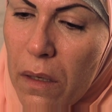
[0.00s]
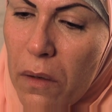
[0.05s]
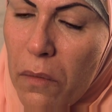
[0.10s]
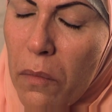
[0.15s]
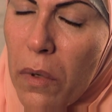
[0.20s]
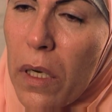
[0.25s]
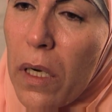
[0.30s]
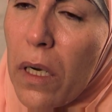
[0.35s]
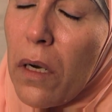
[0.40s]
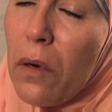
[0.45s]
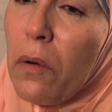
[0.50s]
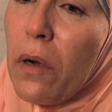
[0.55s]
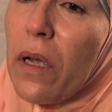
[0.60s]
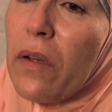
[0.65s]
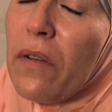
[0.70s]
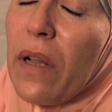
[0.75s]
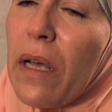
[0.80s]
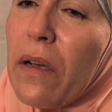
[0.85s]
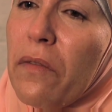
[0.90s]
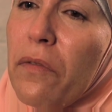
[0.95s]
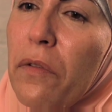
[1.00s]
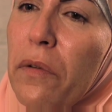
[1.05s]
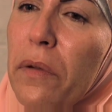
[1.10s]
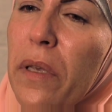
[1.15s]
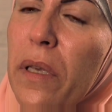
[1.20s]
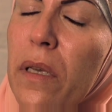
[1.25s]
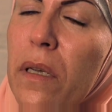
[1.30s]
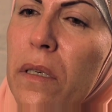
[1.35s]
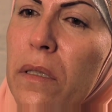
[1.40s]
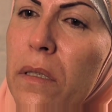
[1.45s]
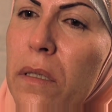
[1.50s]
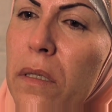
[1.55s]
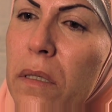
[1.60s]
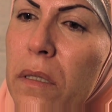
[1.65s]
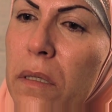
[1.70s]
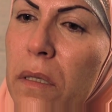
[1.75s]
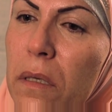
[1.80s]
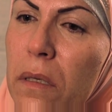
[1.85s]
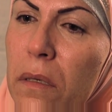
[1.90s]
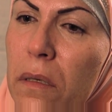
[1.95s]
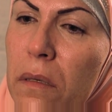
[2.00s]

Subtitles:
went away like for years.